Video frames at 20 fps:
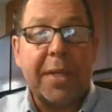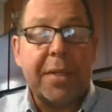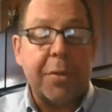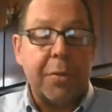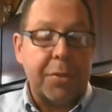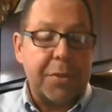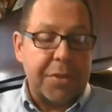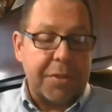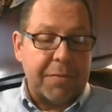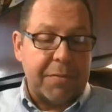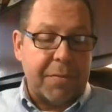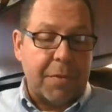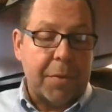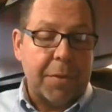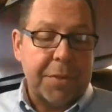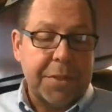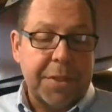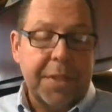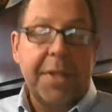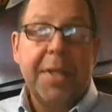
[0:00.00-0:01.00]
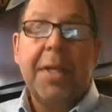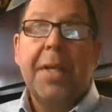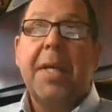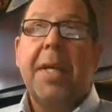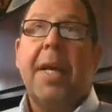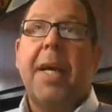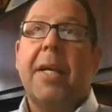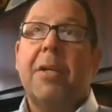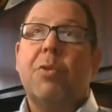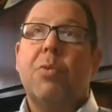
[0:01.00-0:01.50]
two is the first
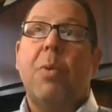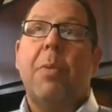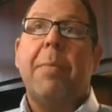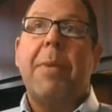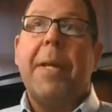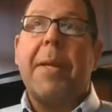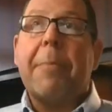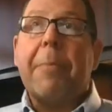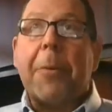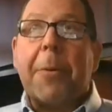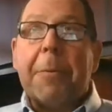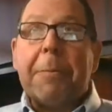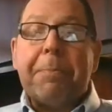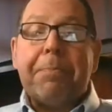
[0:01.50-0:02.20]
actual paper.